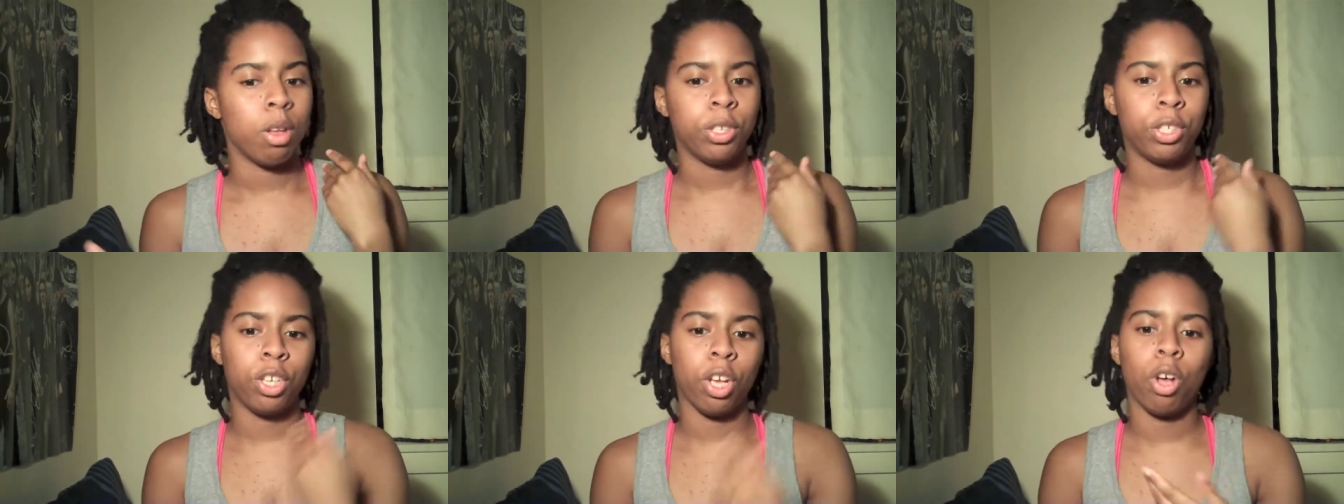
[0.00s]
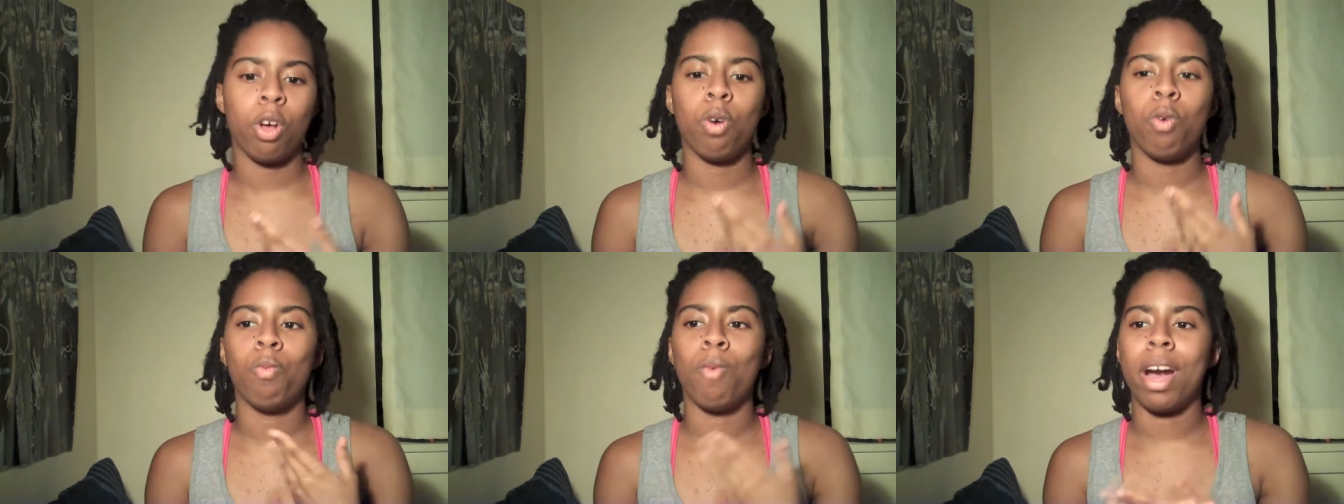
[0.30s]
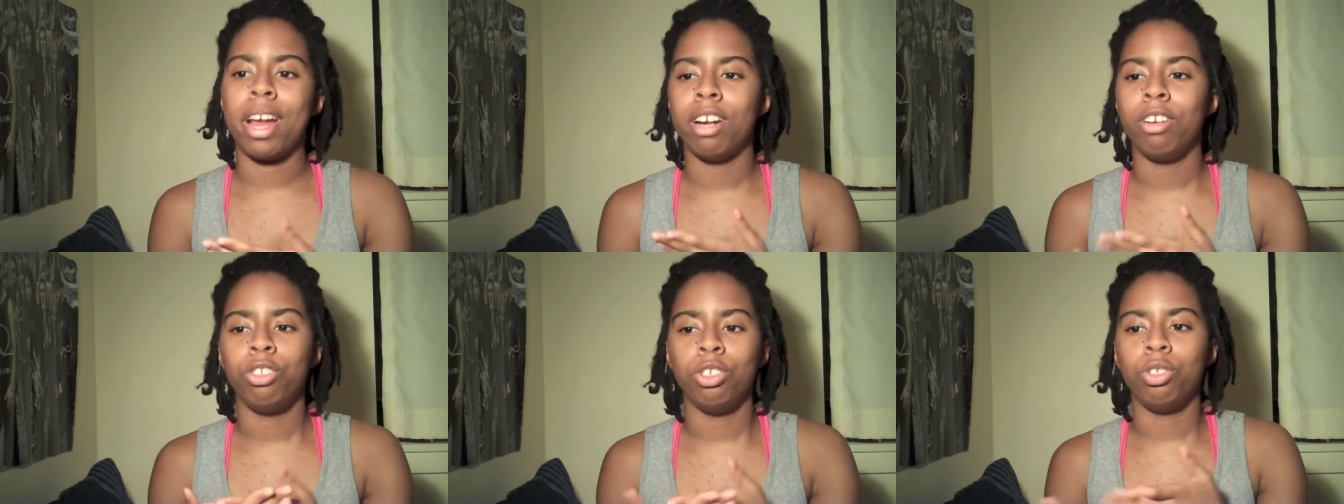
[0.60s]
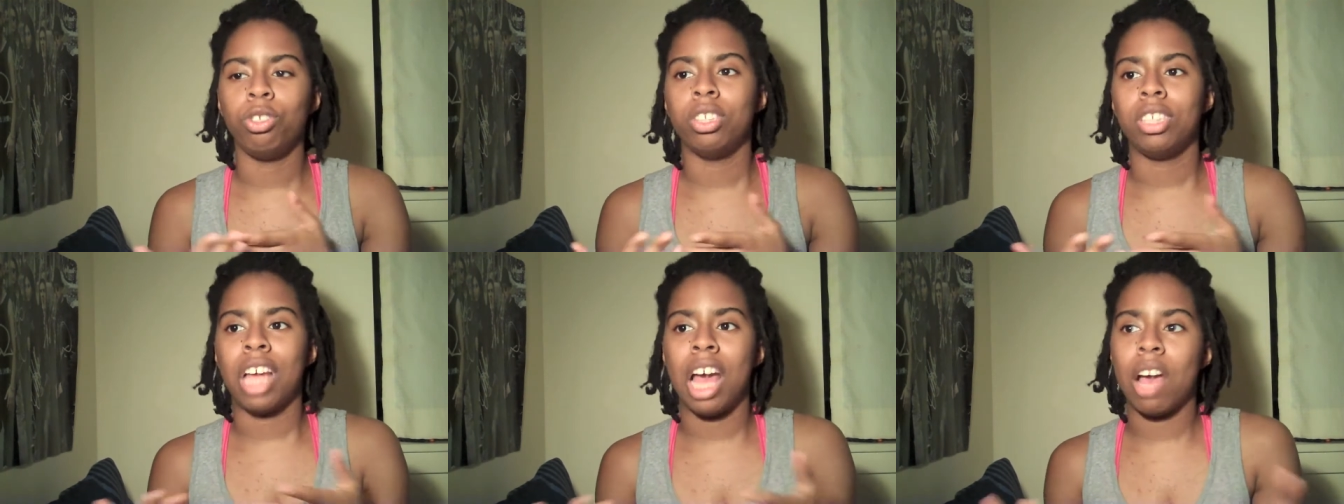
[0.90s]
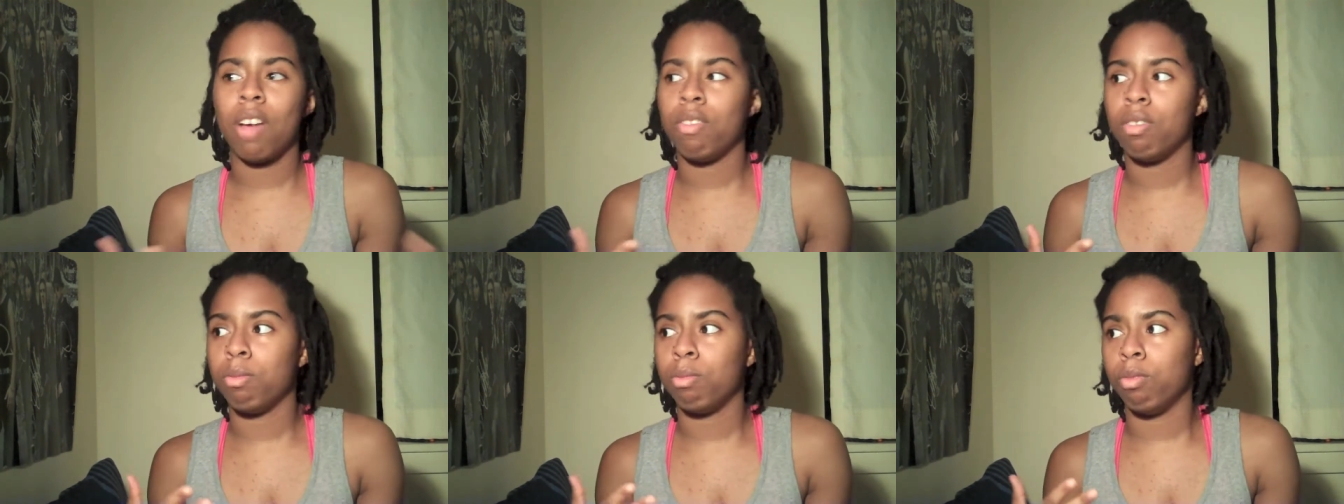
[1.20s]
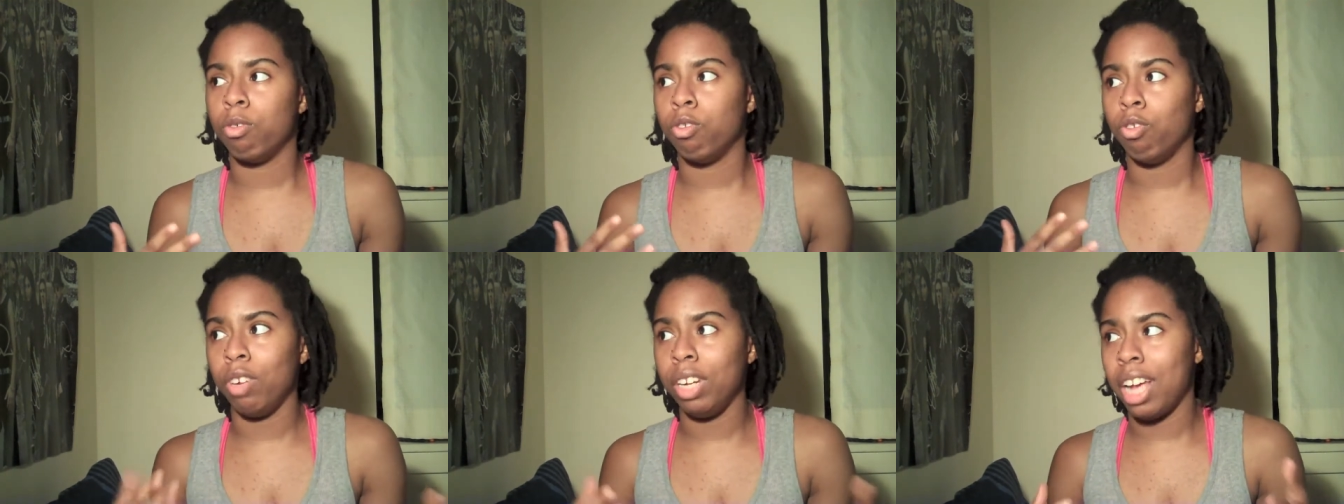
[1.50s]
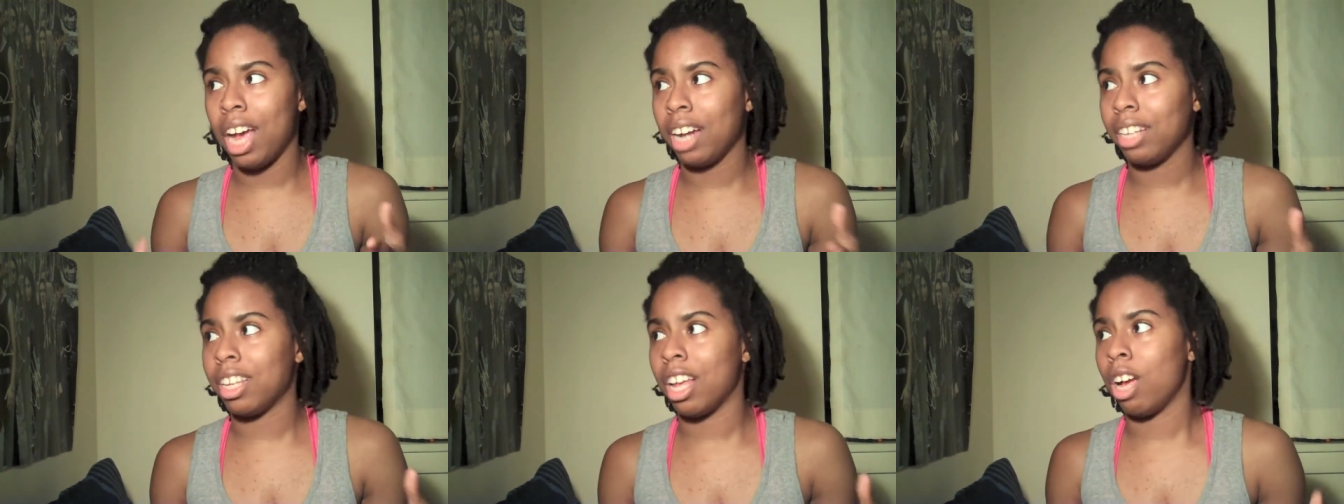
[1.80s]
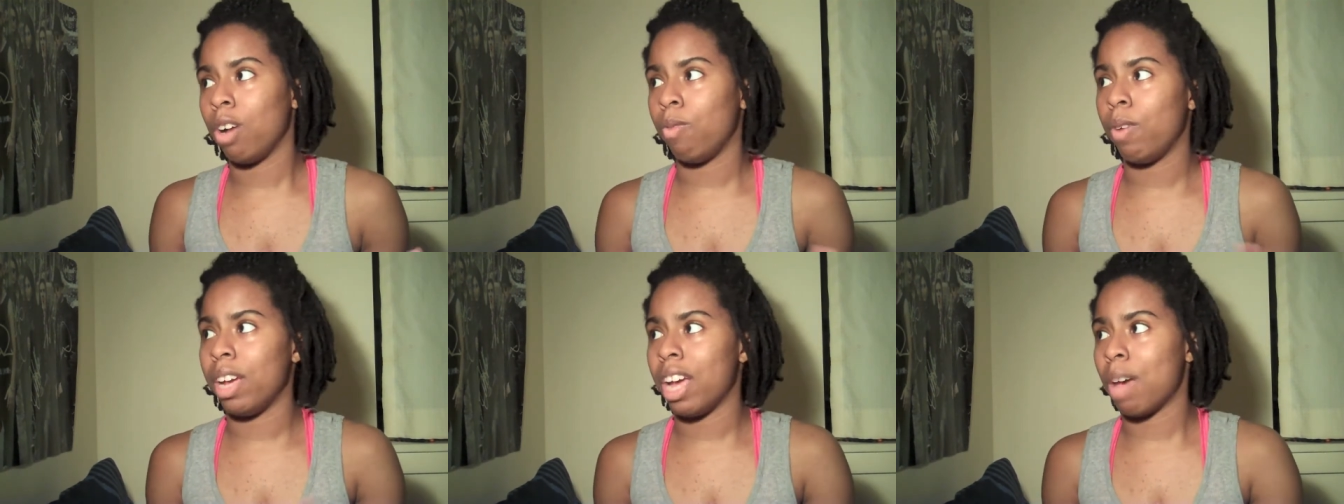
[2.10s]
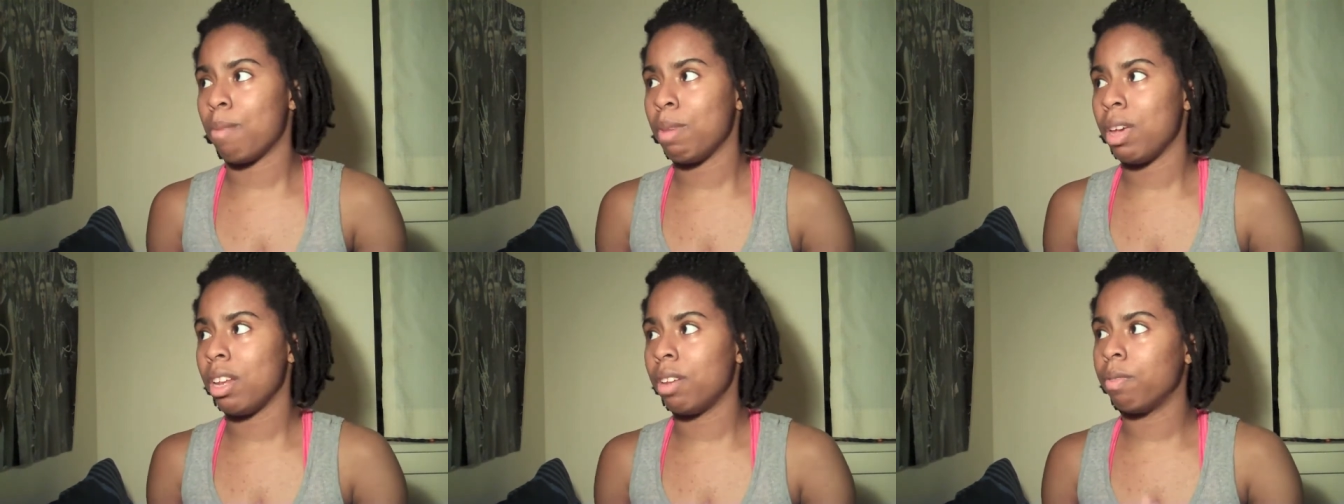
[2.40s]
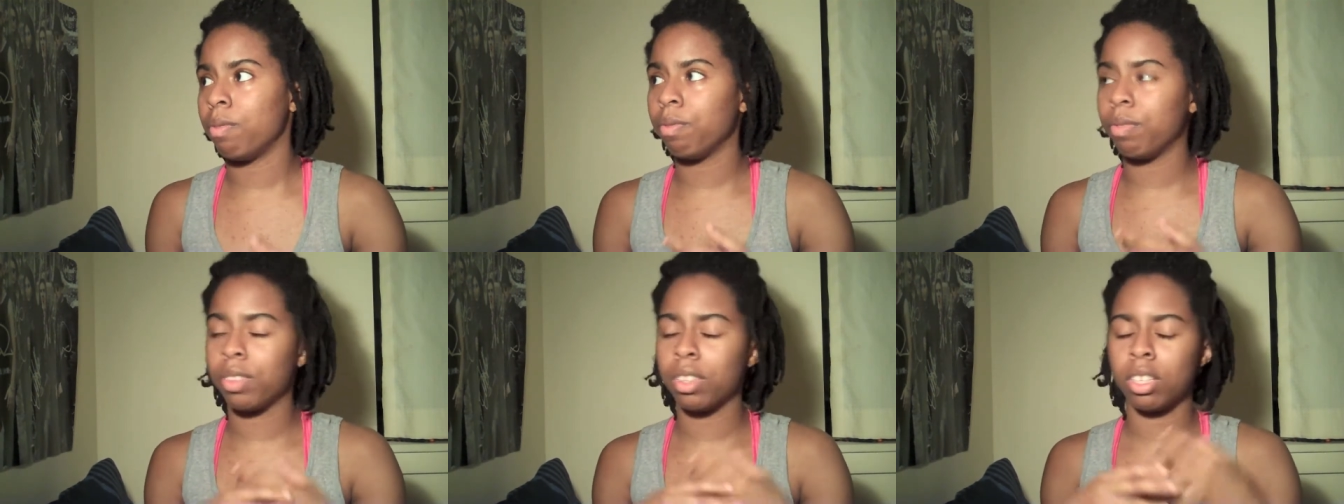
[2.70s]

So why don't you just have him react that way? I mean,